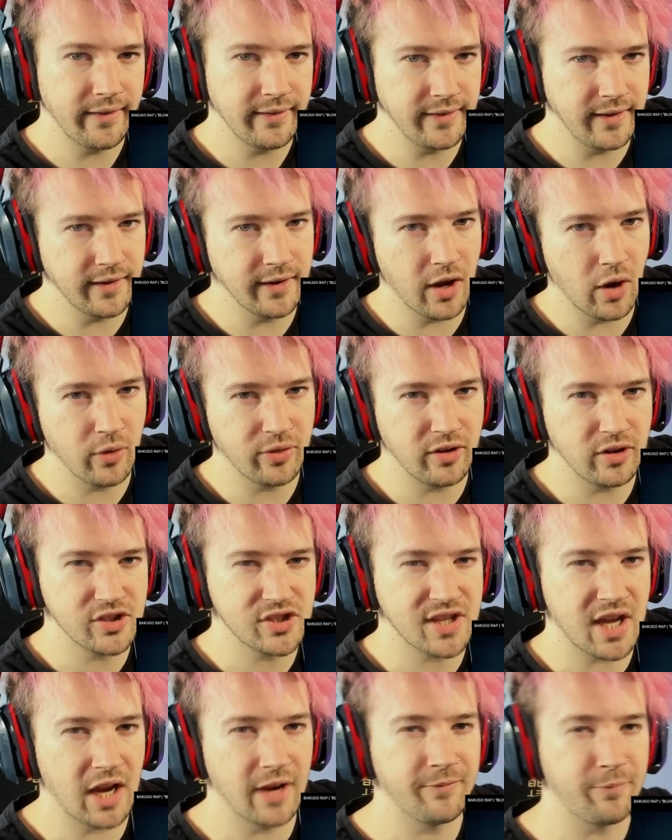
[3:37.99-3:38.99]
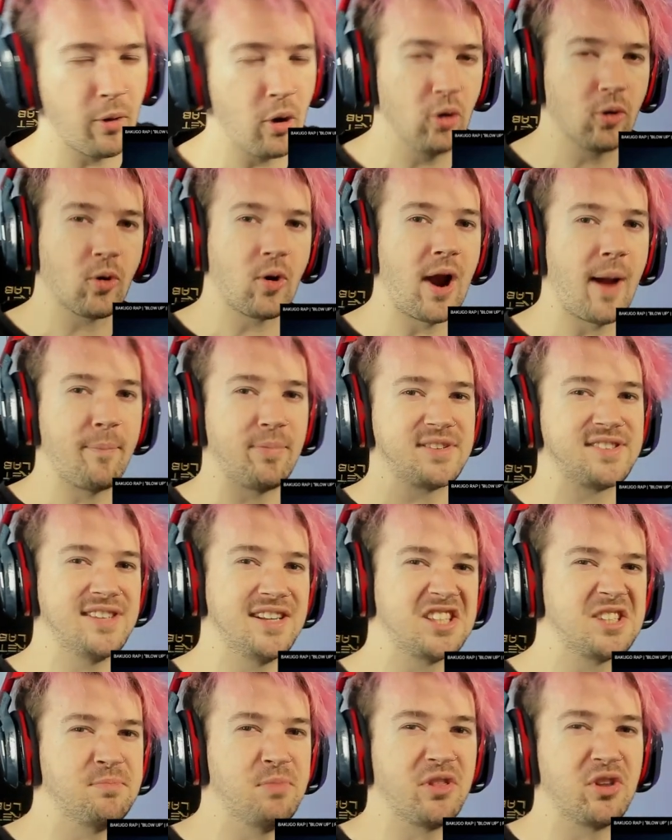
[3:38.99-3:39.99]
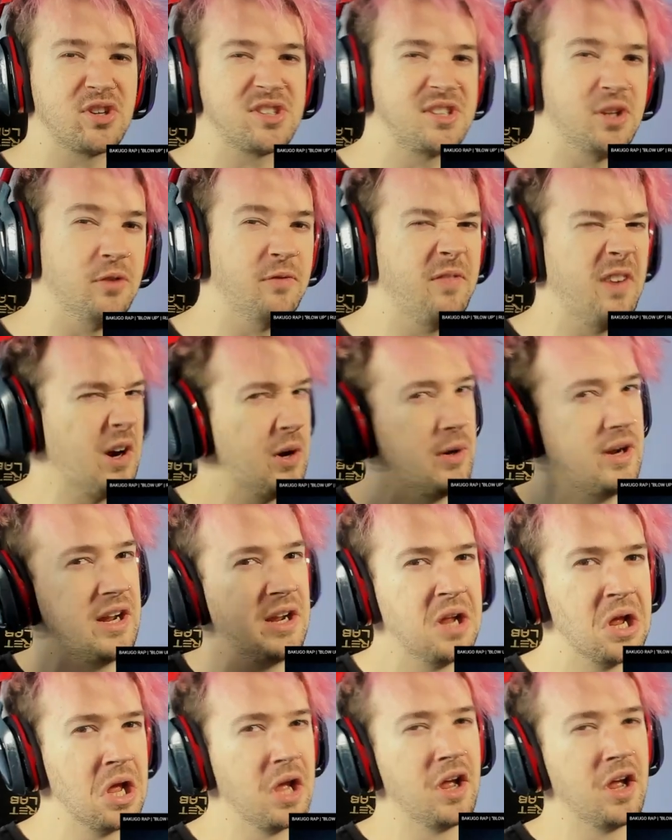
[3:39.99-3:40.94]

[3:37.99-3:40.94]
You know, they're just kind of polar opposites, but they're still very